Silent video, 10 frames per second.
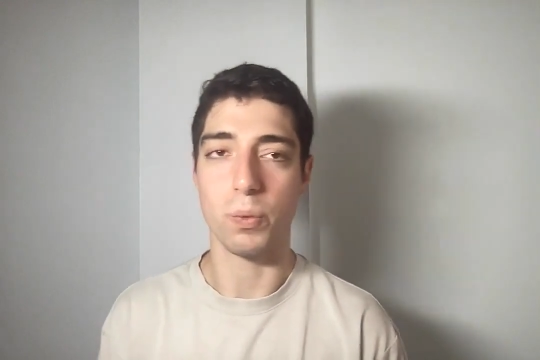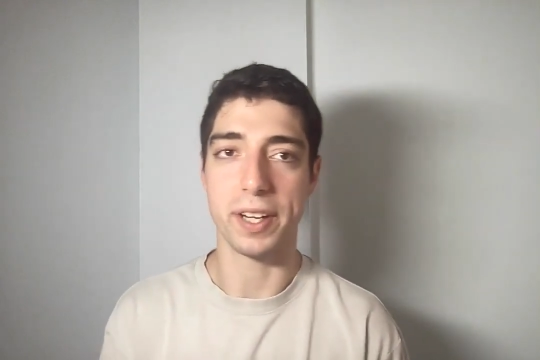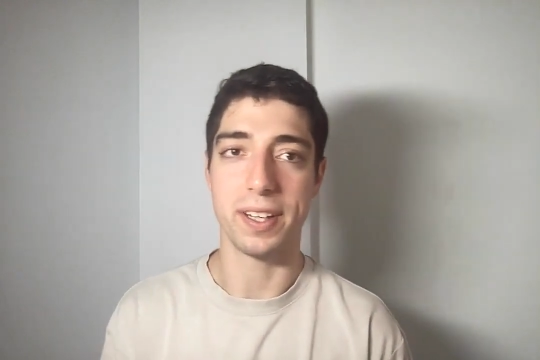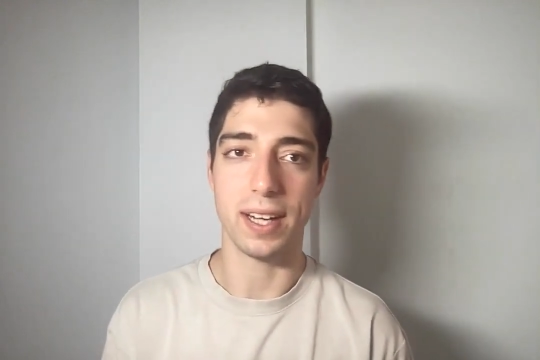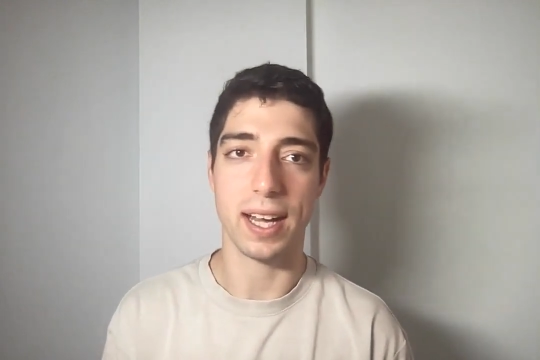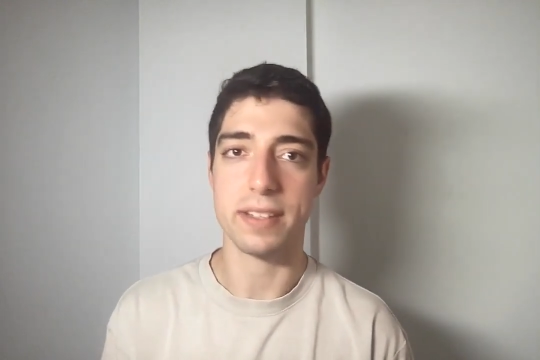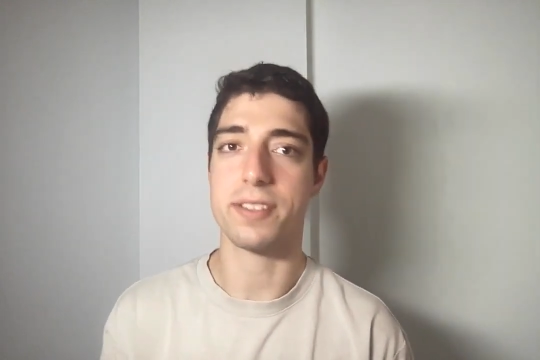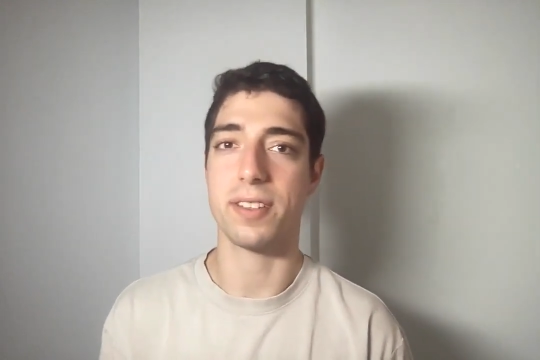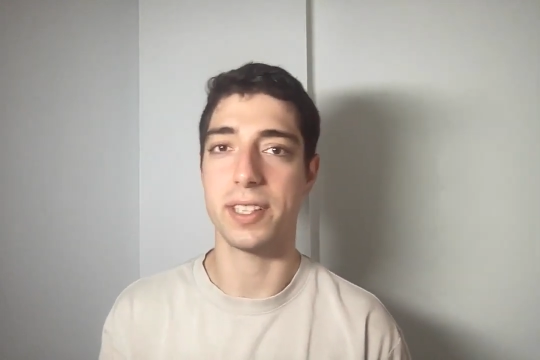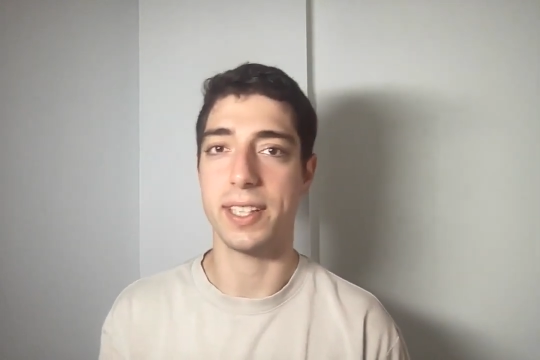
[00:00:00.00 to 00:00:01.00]
When I
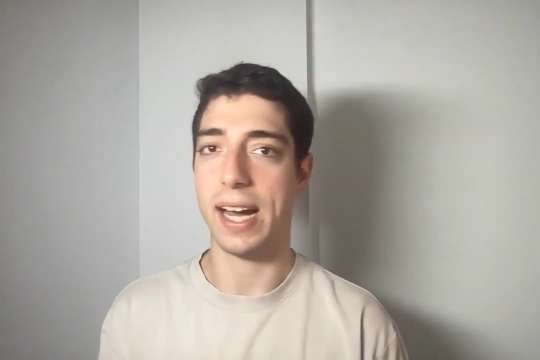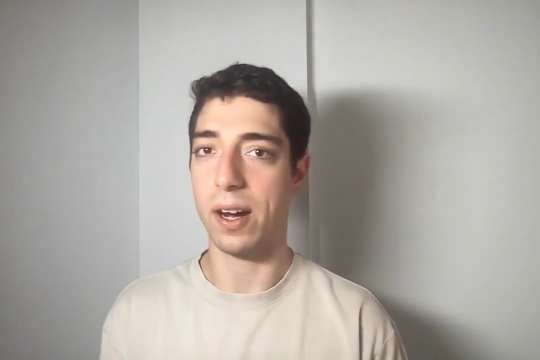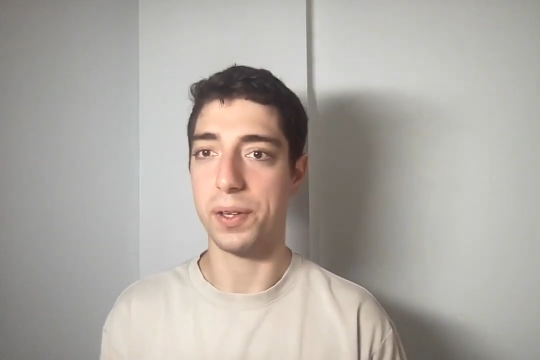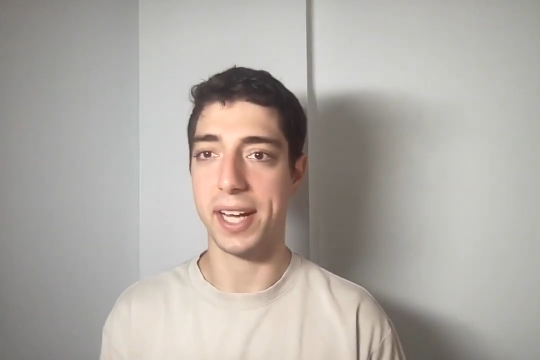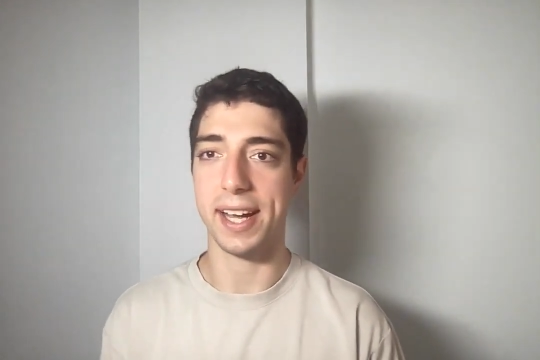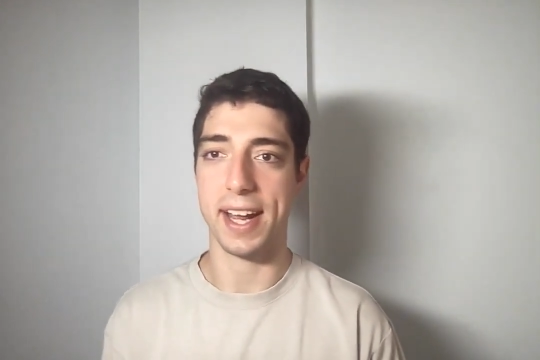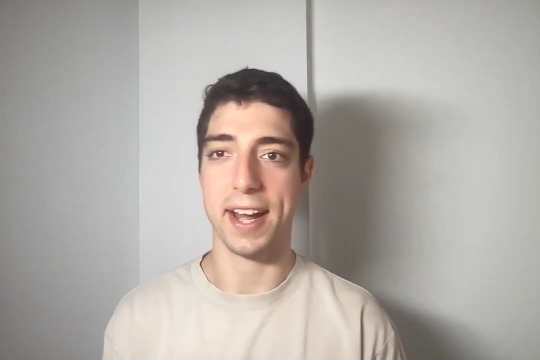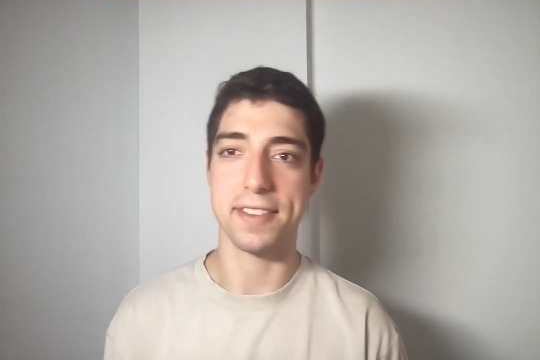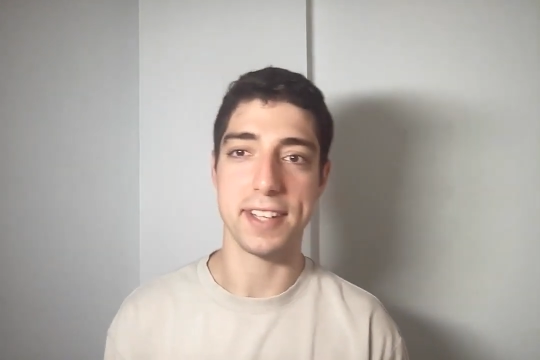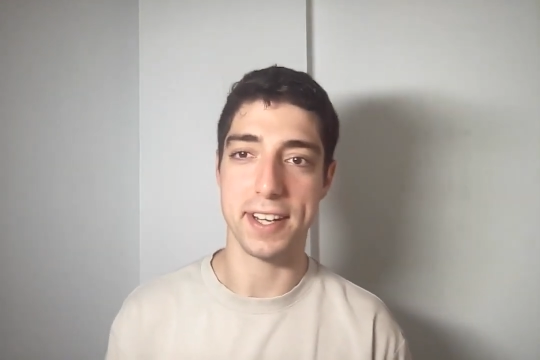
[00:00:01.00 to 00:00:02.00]
started out, I
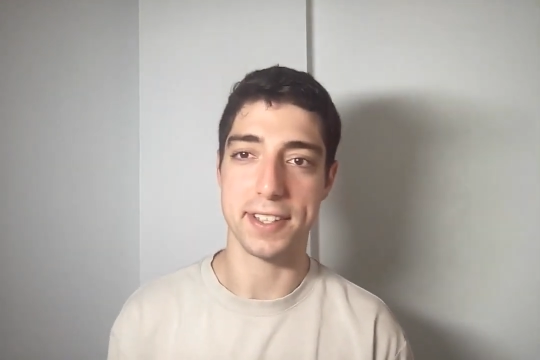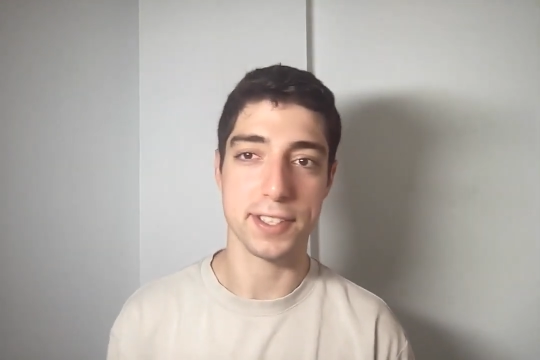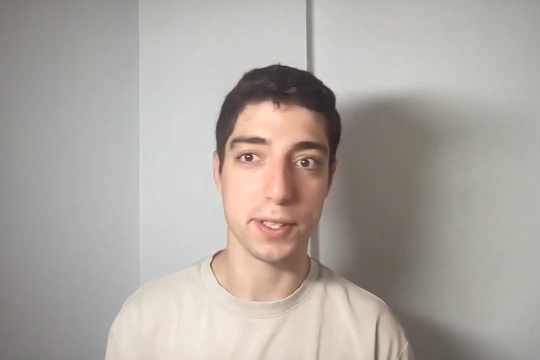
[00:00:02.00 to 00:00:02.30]
had the